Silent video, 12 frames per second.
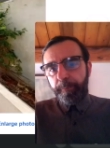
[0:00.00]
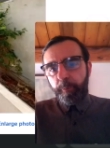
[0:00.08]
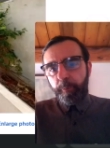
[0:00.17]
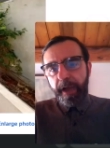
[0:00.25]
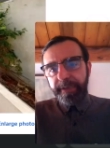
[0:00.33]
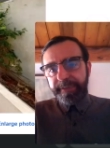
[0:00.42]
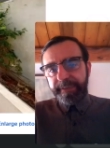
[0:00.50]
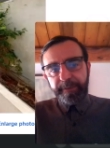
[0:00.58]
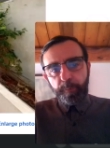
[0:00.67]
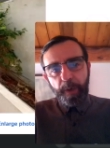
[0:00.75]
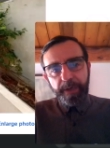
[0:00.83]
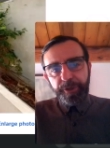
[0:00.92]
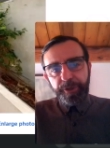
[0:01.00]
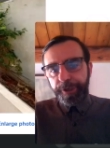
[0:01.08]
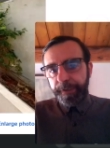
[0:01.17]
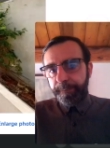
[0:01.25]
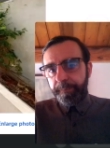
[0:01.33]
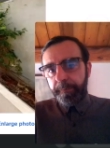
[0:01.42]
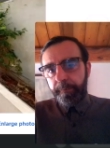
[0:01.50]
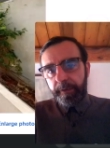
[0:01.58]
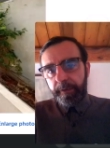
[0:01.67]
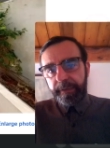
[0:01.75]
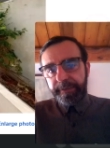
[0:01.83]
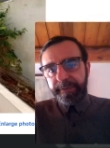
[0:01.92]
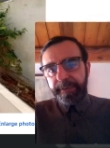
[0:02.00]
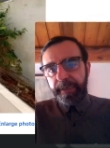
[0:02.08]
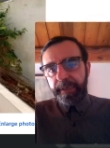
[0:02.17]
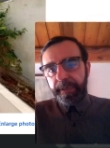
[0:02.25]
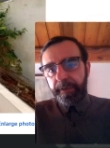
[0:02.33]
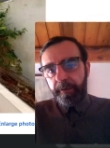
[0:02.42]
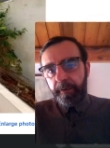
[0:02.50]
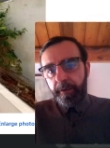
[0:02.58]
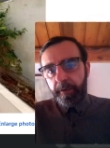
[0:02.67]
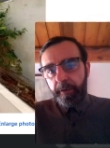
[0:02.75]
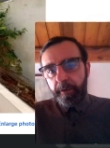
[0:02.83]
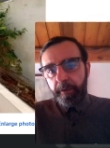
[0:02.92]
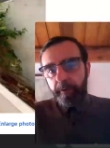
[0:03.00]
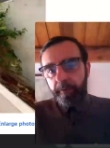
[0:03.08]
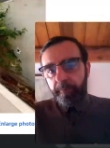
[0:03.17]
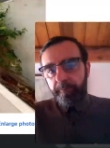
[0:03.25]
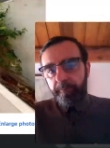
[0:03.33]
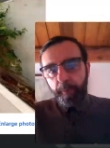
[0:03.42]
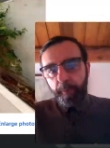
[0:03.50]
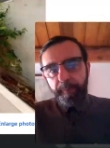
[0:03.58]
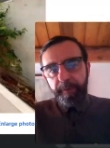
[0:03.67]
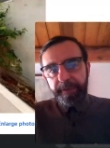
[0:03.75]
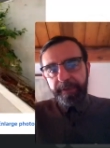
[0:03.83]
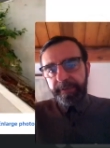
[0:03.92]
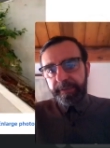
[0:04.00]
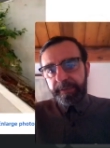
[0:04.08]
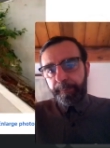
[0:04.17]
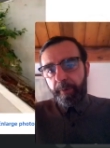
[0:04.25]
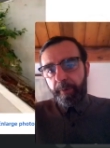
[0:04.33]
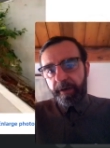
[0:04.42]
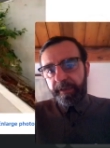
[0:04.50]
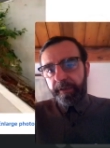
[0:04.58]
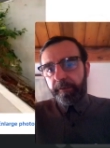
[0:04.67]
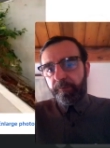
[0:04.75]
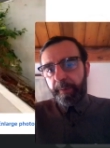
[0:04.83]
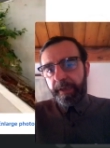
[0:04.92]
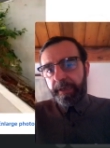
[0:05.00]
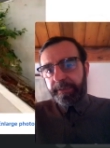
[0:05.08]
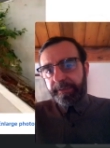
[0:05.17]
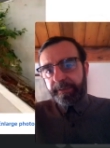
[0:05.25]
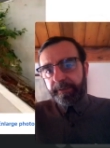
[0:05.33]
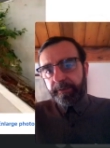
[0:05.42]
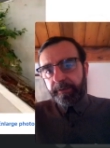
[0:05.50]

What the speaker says: price is quite cheap. Let's say probably this is a parking space.